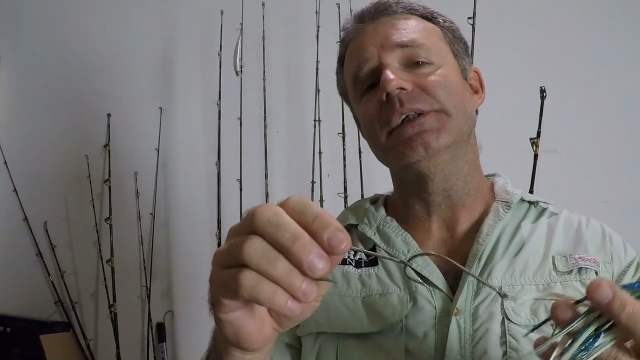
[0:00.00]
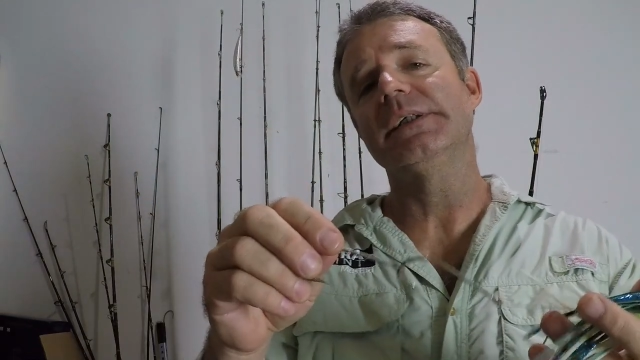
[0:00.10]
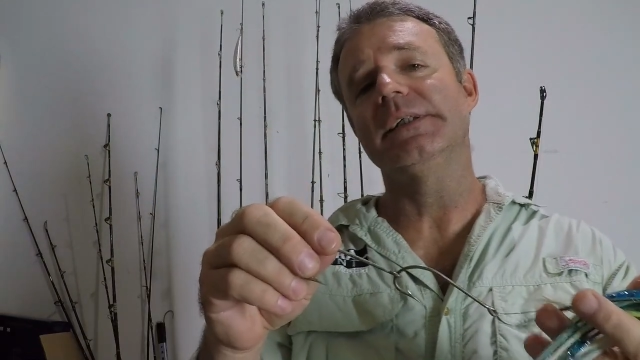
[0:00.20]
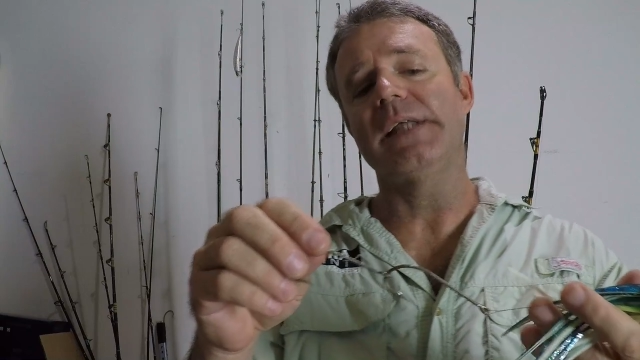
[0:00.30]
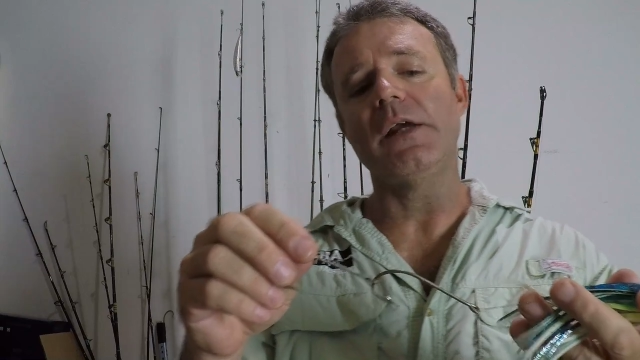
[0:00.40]

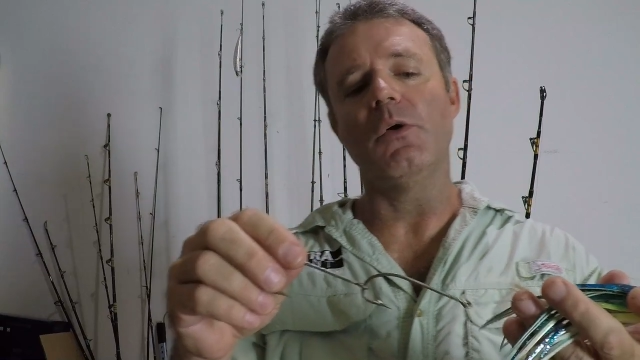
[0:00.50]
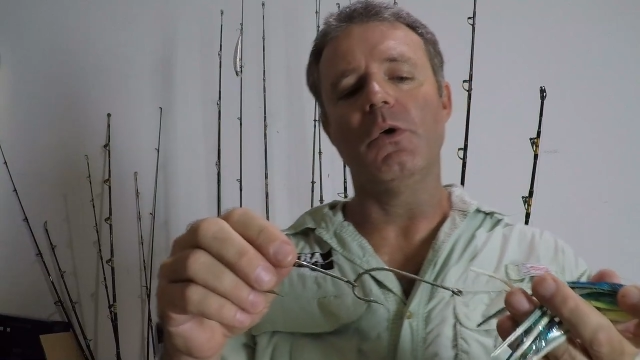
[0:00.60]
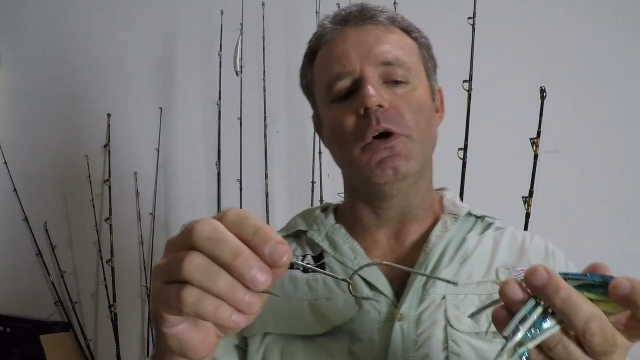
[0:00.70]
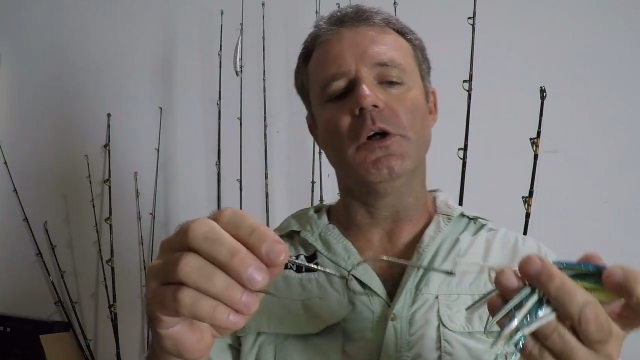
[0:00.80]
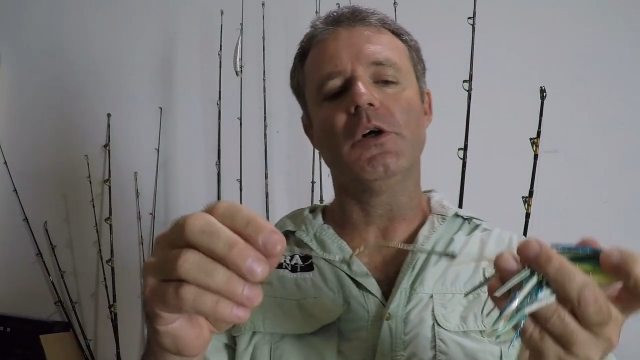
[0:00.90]

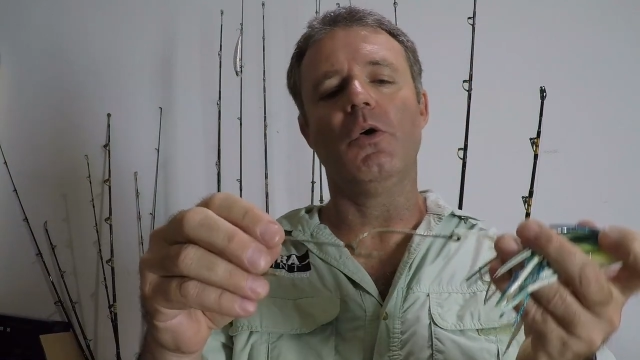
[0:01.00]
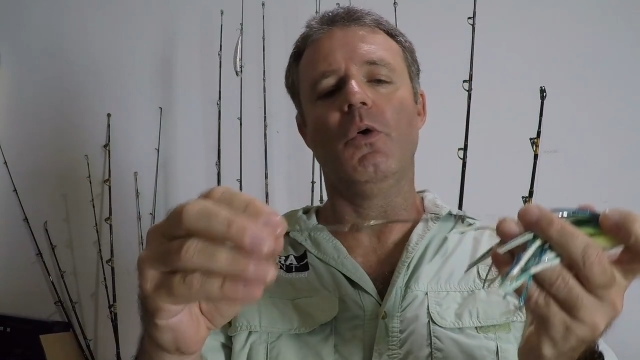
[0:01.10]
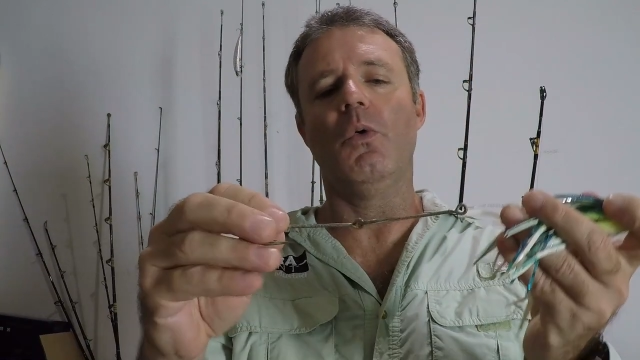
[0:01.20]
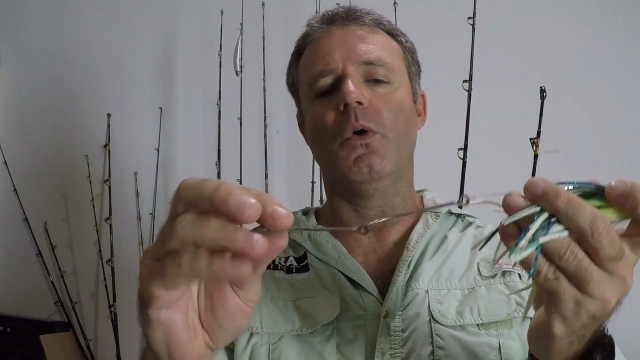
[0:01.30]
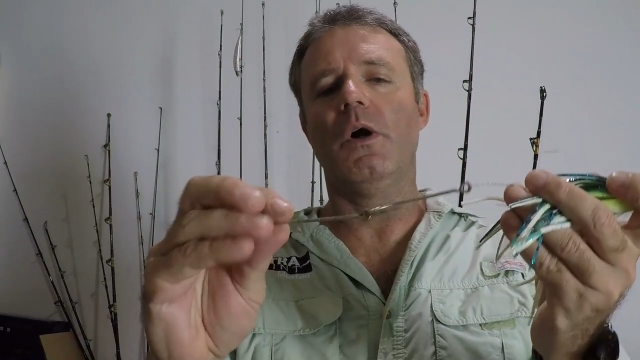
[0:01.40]
single hook
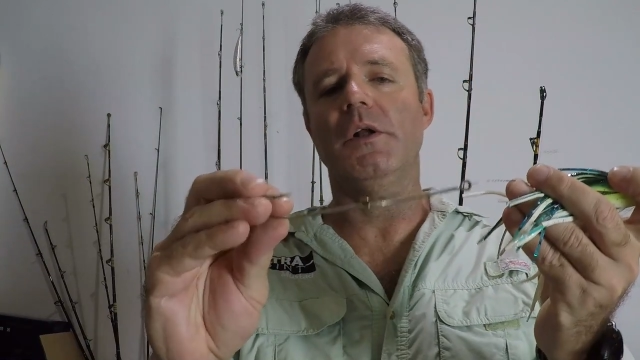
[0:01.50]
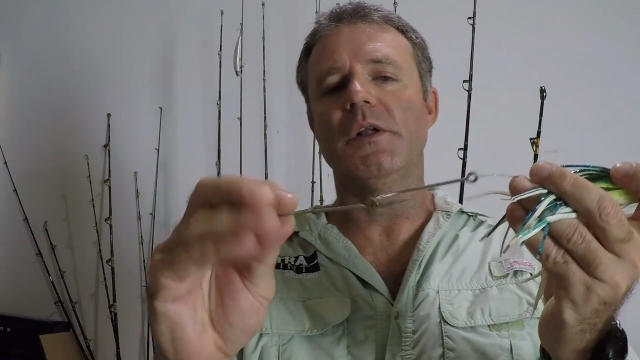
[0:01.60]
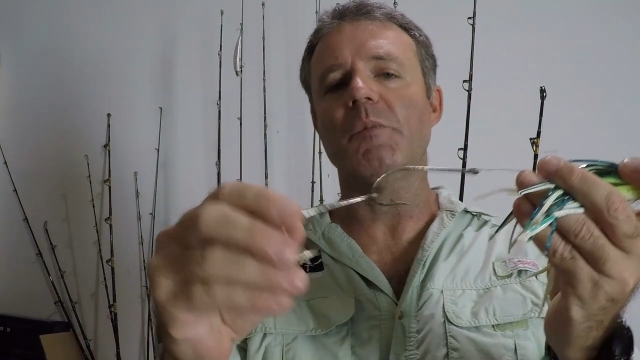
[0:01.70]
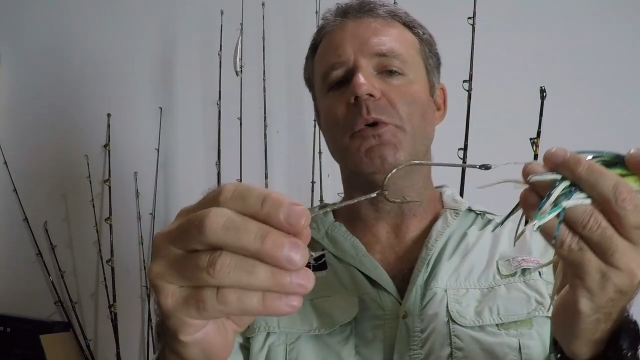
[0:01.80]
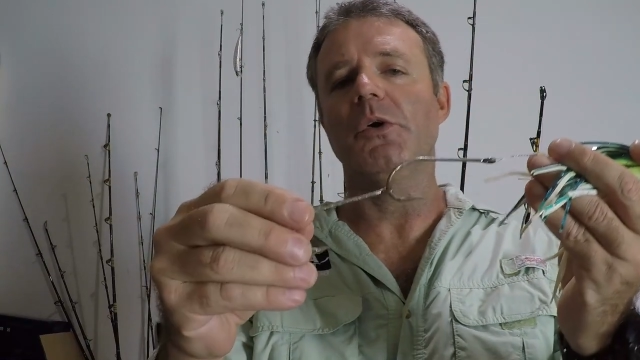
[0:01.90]
or a
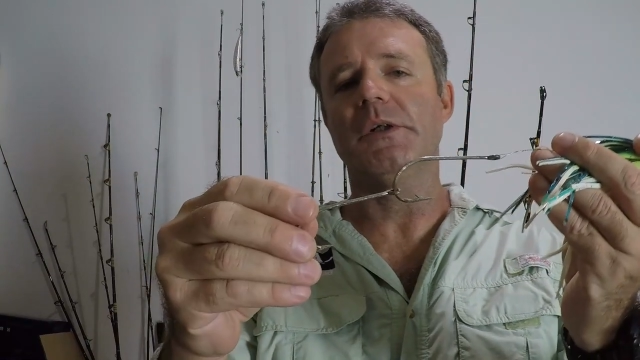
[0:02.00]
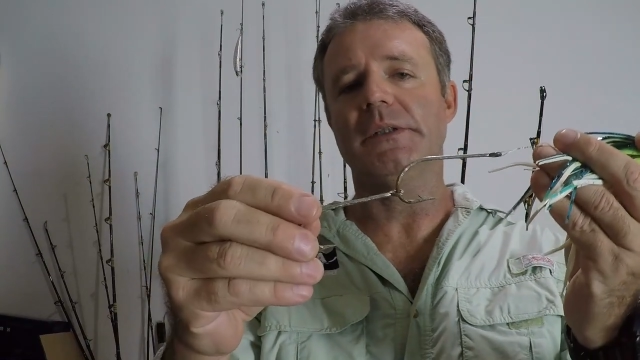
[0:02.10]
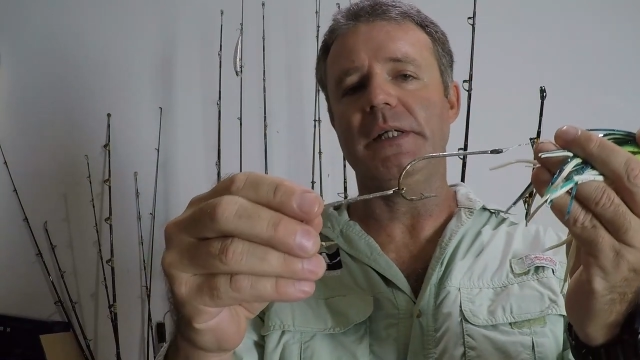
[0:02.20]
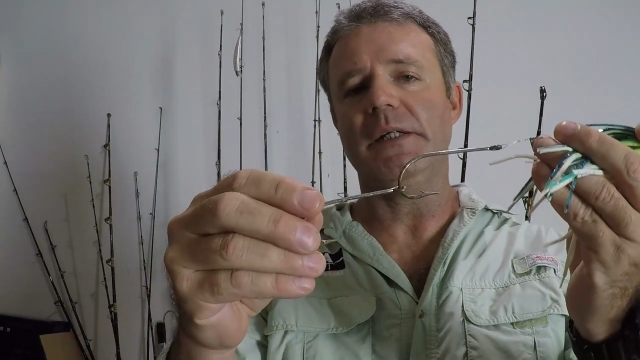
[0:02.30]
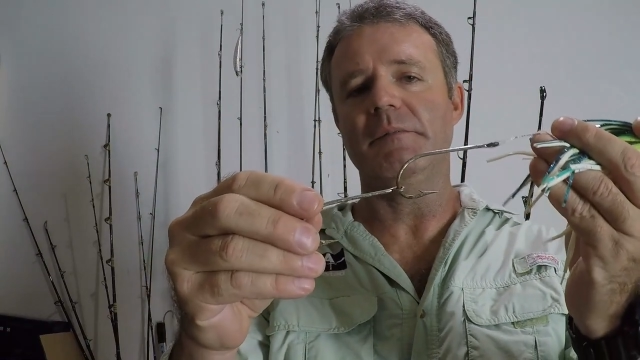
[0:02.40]
double hook
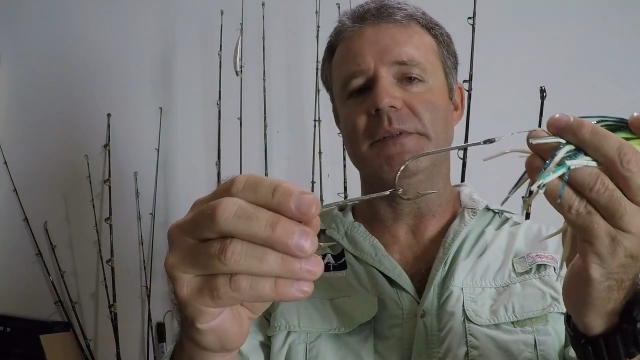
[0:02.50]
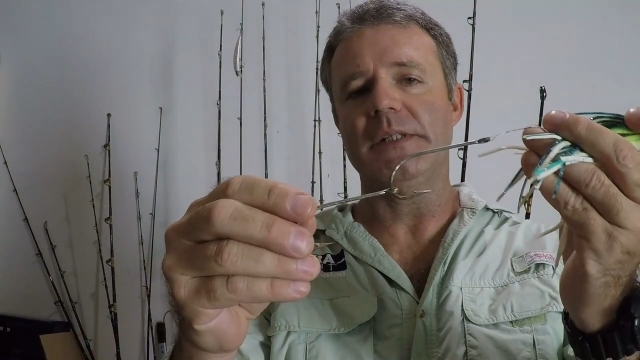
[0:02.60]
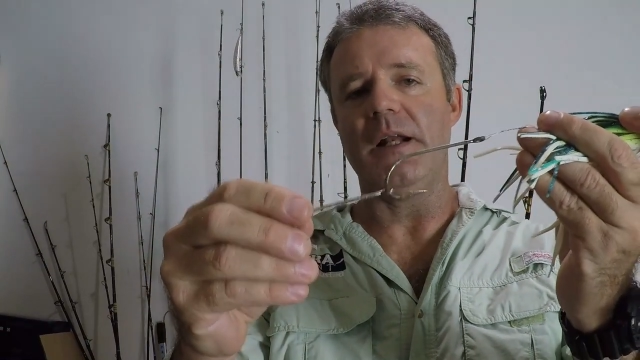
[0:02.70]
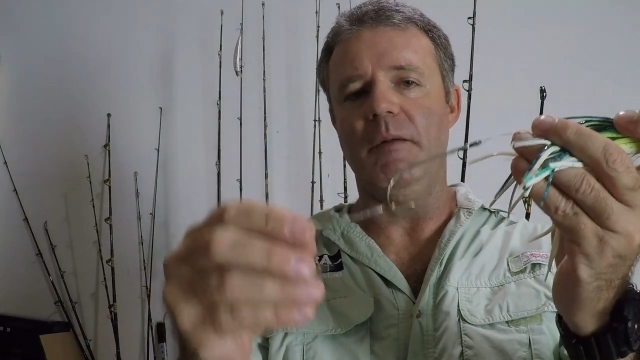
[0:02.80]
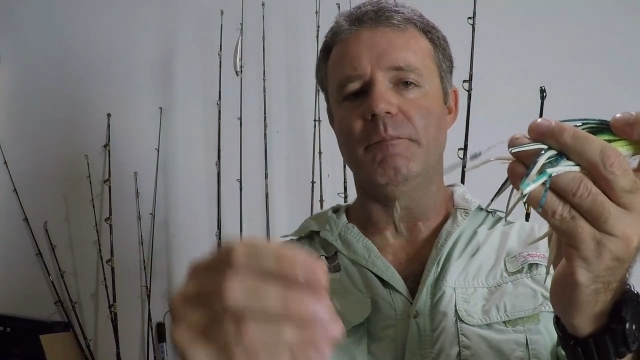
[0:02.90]
tandem
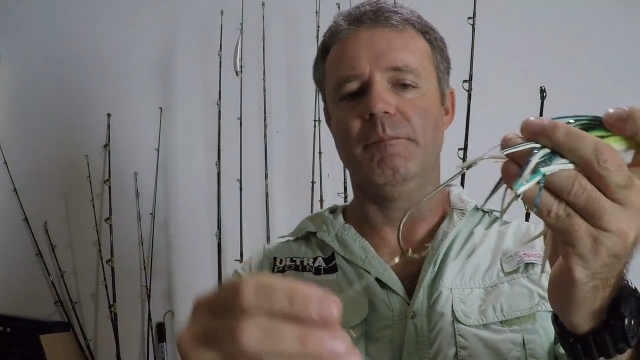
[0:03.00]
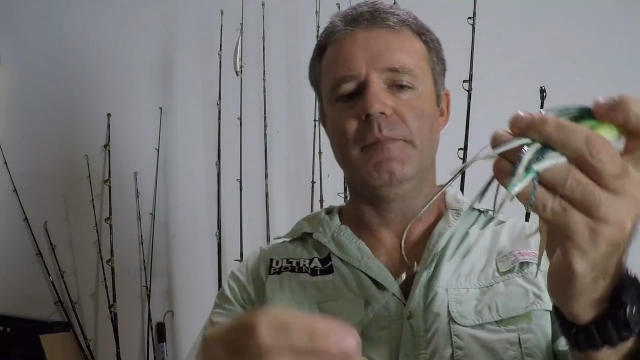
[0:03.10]
setup.